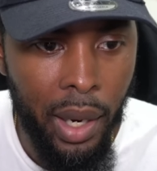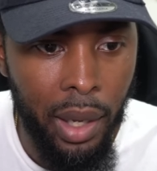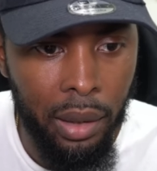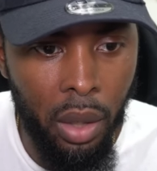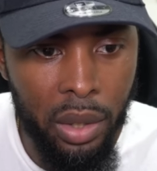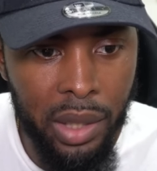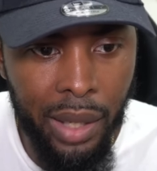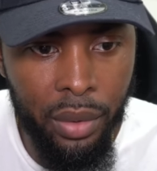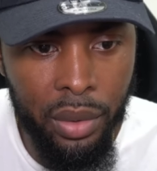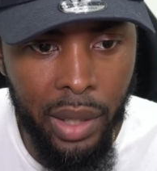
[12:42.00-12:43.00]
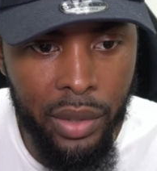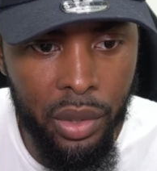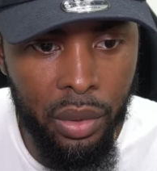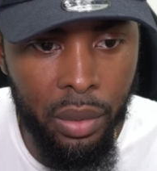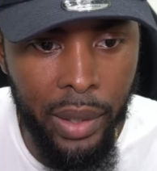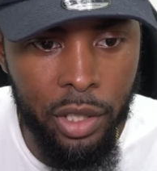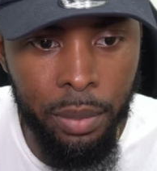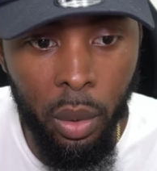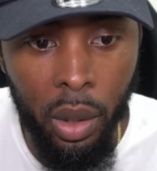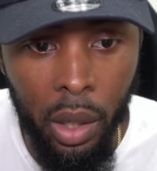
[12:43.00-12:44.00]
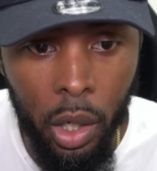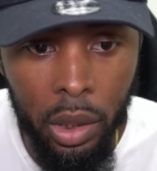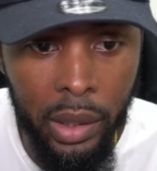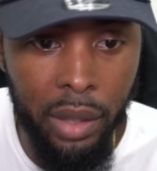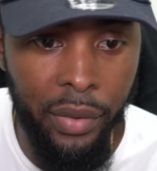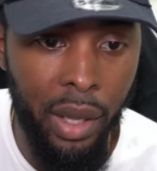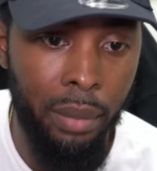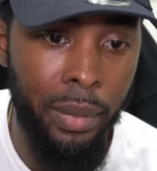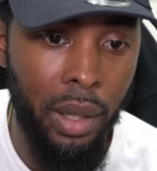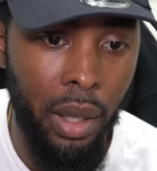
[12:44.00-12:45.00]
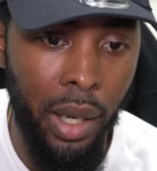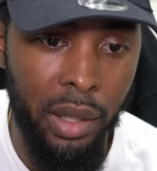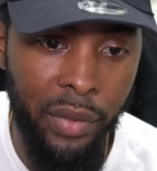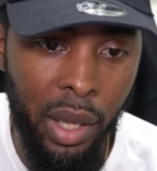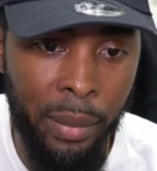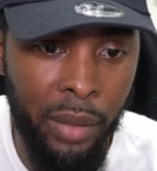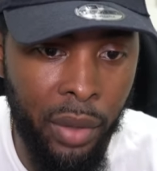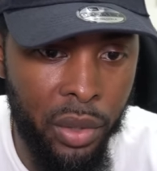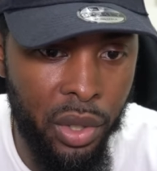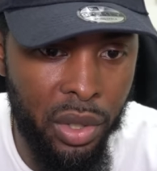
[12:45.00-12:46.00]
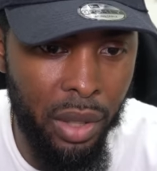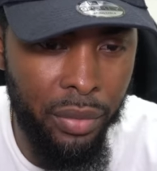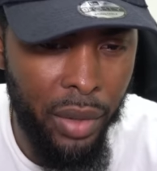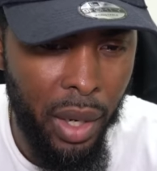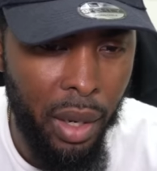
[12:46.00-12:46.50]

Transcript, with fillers: Lost levels lets you explore early development uh, development versions of